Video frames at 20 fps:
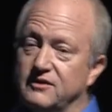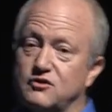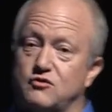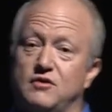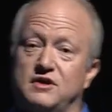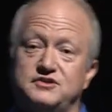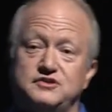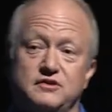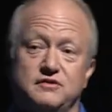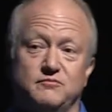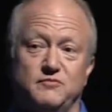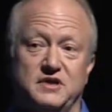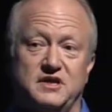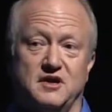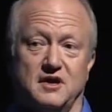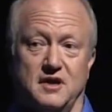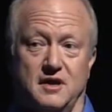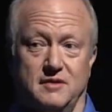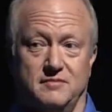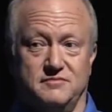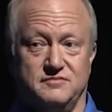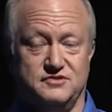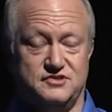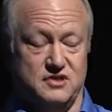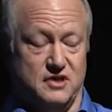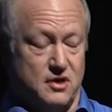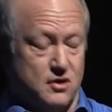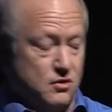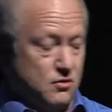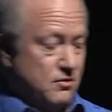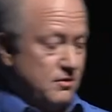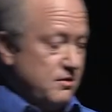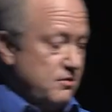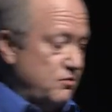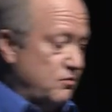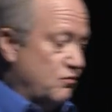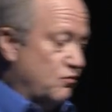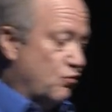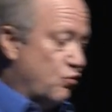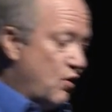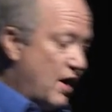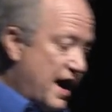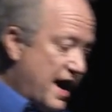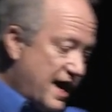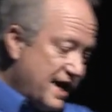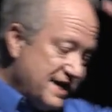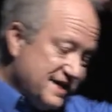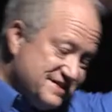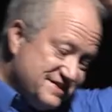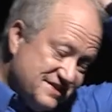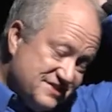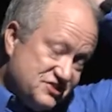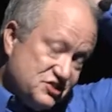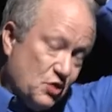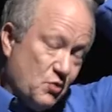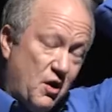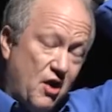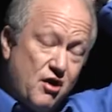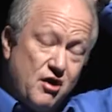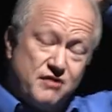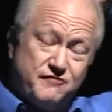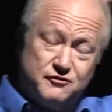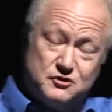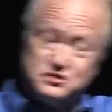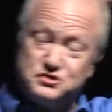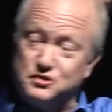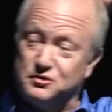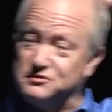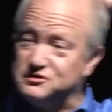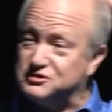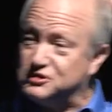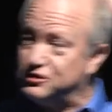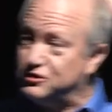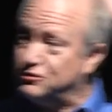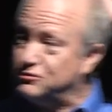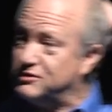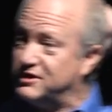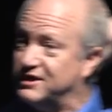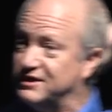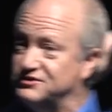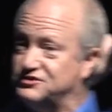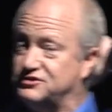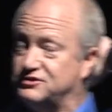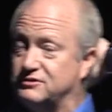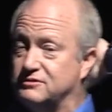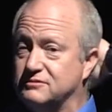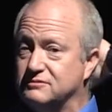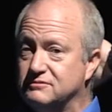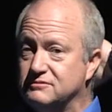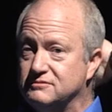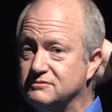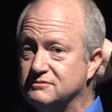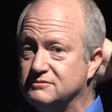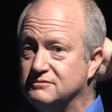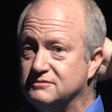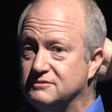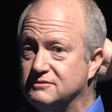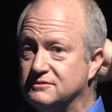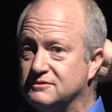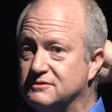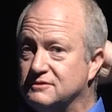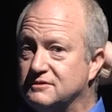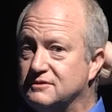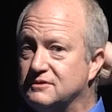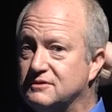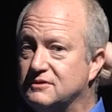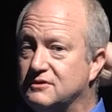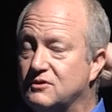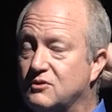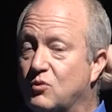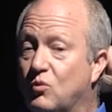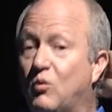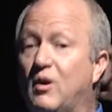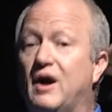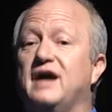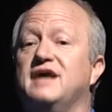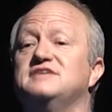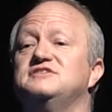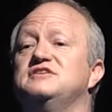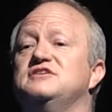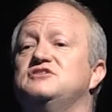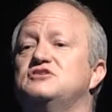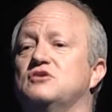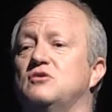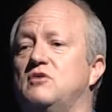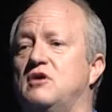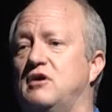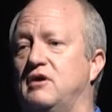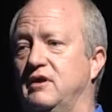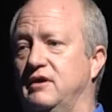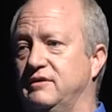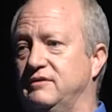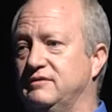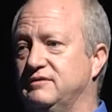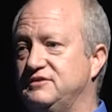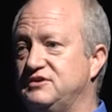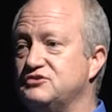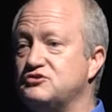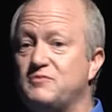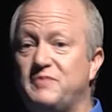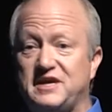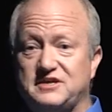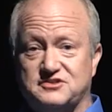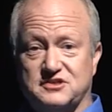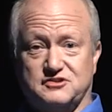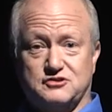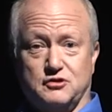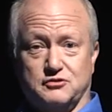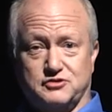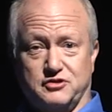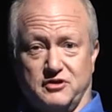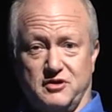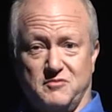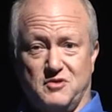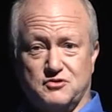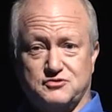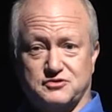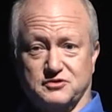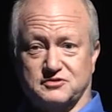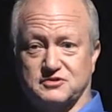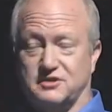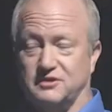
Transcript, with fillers: question becomes, though, why is it so hard for students to do this? Why is this so hard? These are basic social and emotional